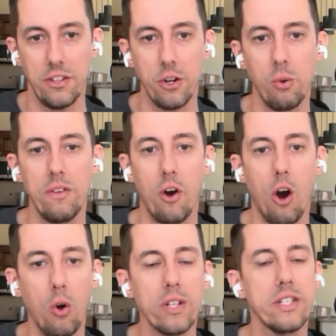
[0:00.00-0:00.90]
So we've
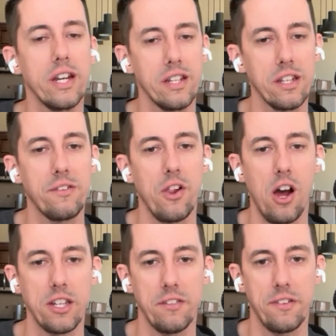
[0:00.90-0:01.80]
always taken this
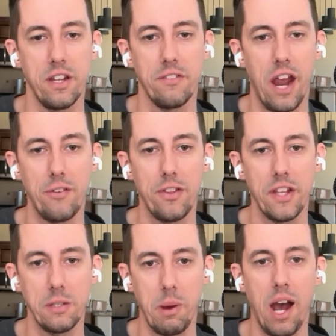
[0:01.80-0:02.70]
philosophy of
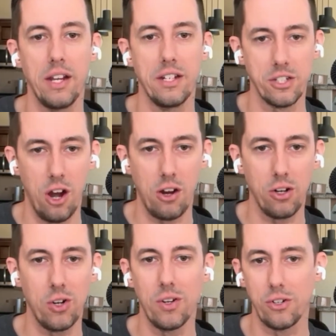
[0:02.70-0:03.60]
everything's behind a
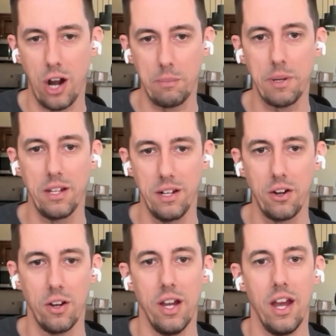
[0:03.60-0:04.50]
toggle, a drop
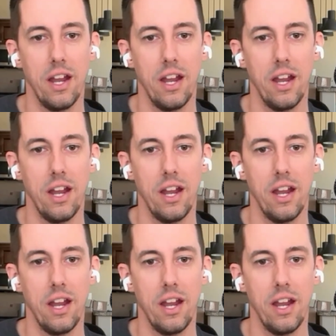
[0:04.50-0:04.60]
down.